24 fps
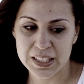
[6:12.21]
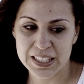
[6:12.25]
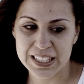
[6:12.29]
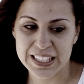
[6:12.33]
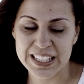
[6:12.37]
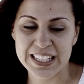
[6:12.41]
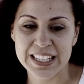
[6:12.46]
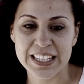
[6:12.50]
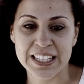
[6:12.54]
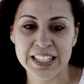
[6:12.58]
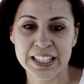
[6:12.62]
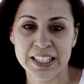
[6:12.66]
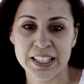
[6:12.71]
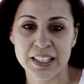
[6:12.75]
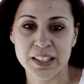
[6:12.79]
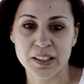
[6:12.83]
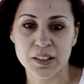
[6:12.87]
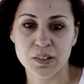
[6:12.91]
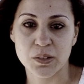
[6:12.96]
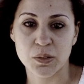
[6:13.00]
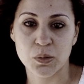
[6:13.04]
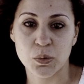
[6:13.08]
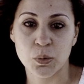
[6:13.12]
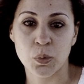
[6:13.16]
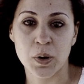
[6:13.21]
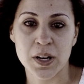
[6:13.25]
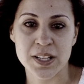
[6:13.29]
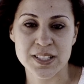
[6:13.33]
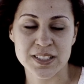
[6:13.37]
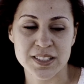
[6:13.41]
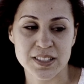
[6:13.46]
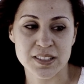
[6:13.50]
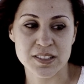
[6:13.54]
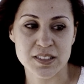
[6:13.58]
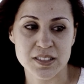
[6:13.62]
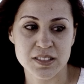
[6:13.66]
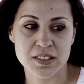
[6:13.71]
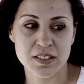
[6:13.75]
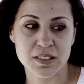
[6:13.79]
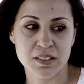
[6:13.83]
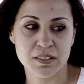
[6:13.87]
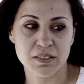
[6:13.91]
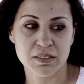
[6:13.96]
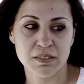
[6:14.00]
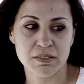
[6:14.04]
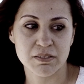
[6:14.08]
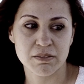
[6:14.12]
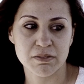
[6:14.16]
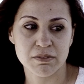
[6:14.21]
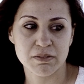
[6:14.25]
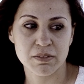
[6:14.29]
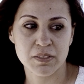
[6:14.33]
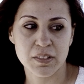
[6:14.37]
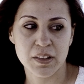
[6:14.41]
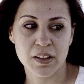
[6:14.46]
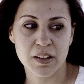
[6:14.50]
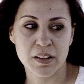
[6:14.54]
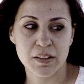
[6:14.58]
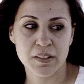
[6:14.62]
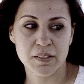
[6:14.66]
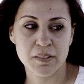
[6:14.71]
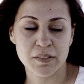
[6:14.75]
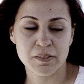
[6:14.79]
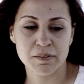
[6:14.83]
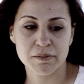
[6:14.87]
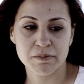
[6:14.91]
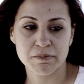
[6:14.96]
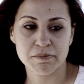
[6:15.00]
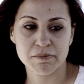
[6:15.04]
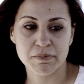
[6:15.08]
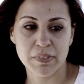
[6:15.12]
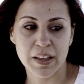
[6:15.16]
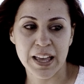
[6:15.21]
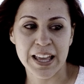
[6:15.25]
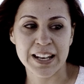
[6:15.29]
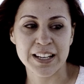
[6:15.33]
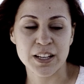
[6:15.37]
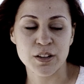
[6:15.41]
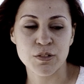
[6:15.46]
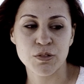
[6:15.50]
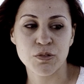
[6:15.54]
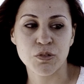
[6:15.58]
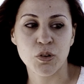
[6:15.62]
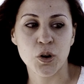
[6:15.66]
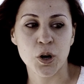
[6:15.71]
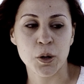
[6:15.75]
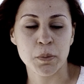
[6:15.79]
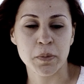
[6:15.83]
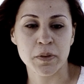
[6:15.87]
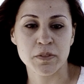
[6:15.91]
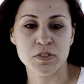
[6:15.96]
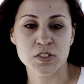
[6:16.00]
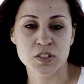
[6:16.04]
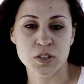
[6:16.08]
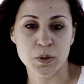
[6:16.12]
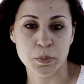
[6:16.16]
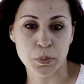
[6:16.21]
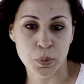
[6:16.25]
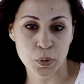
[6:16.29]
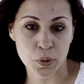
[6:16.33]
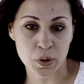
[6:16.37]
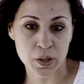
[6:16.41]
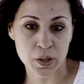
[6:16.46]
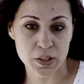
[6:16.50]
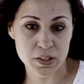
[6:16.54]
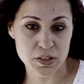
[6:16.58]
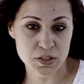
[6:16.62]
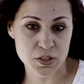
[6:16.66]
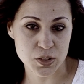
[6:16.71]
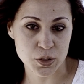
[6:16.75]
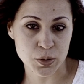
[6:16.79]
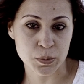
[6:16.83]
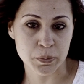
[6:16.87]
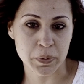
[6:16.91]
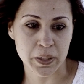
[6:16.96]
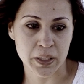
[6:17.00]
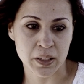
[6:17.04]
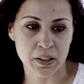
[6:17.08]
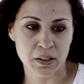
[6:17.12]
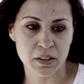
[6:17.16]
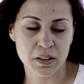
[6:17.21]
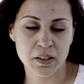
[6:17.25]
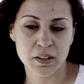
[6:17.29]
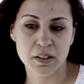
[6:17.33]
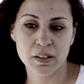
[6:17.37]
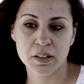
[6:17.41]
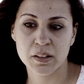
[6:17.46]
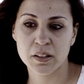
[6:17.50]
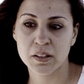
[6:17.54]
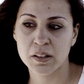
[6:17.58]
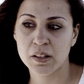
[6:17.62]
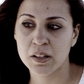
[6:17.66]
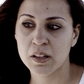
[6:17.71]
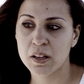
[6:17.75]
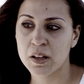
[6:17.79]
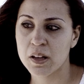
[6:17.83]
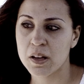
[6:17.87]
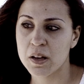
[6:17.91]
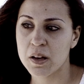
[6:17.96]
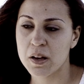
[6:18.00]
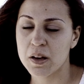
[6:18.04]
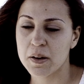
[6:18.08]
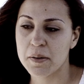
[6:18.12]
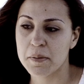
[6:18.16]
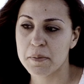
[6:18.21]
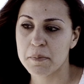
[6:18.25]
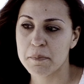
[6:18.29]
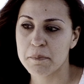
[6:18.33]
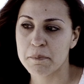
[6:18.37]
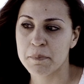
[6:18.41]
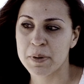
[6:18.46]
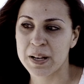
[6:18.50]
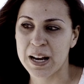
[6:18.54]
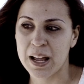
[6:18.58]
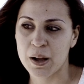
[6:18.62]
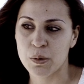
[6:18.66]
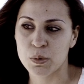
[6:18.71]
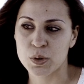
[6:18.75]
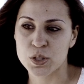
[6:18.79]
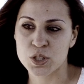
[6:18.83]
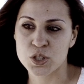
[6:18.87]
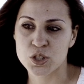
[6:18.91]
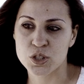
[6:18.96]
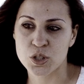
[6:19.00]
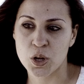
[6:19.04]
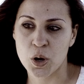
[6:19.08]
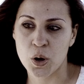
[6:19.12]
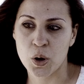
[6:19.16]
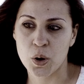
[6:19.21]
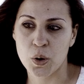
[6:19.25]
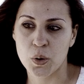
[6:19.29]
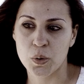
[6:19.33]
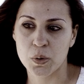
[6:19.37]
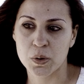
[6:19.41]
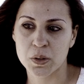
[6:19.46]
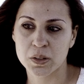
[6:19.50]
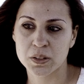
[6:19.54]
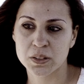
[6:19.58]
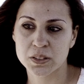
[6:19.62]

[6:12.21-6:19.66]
he wasn't any form of support to me. But I was so